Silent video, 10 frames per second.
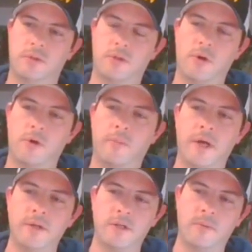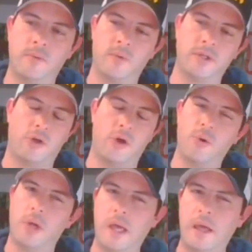So my German was
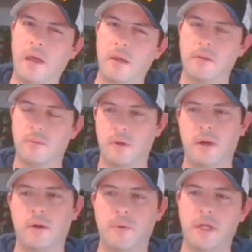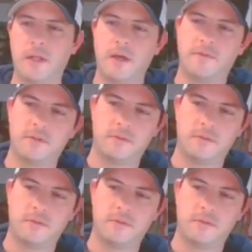okay when I left.